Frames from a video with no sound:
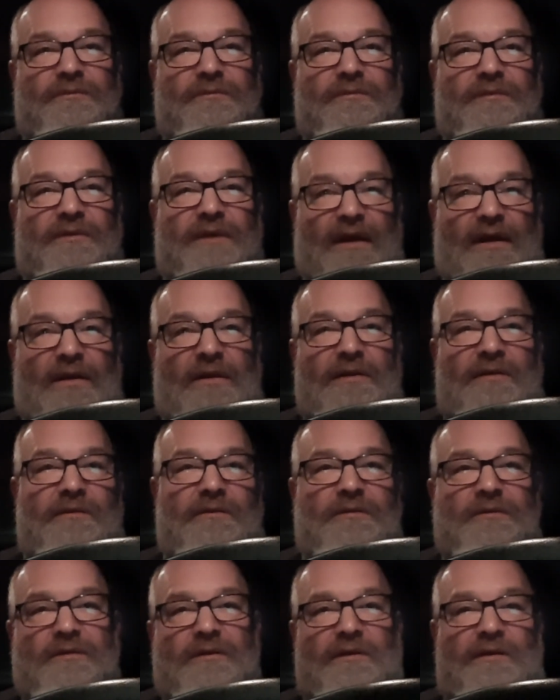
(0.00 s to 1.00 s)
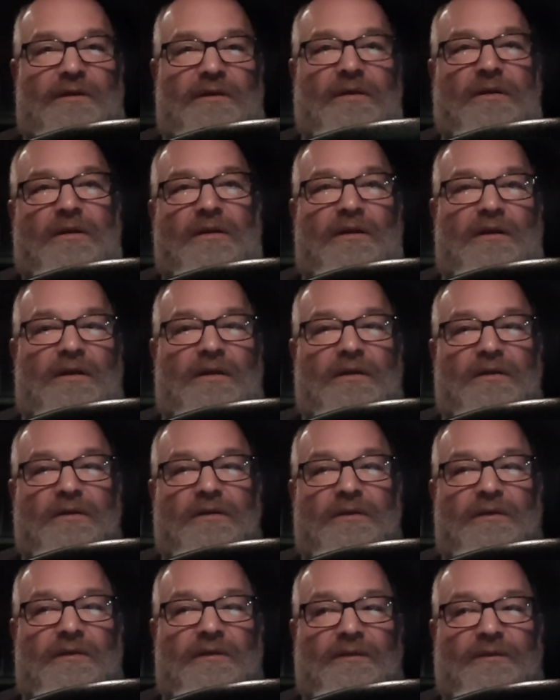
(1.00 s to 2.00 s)
Then,
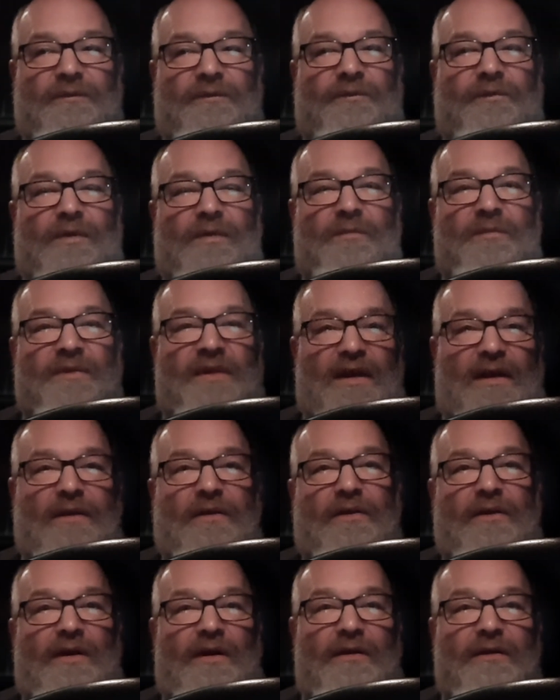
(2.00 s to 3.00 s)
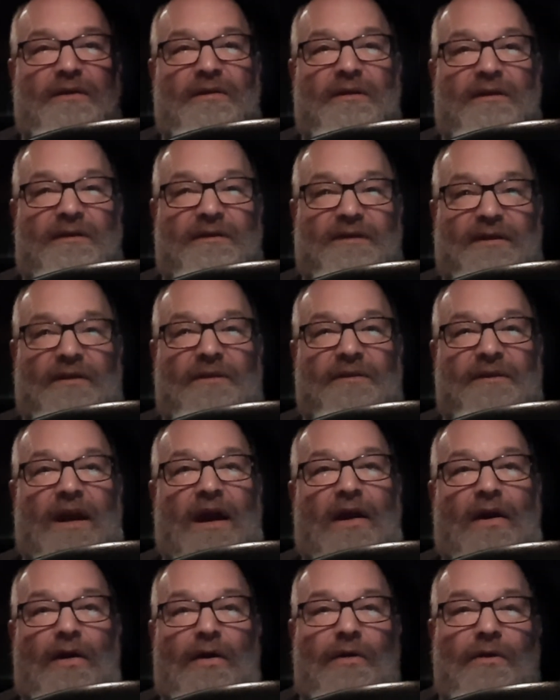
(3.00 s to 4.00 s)
from then on till
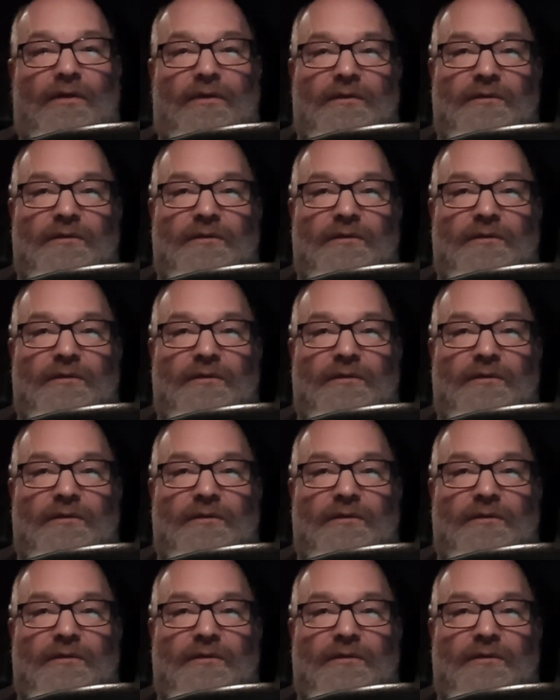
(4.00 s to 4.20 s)
now,